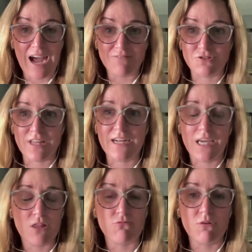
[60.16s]
after that
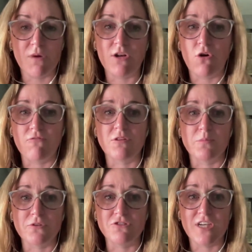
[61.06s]
8-3 win over the
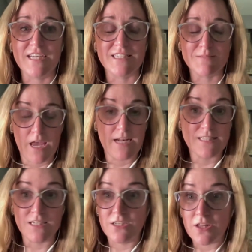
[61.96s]
Blue Jays. And
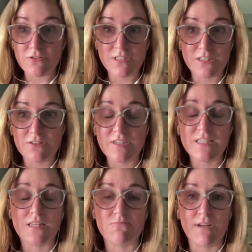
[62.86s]
it's another series
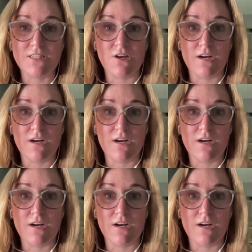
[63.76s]
that the Red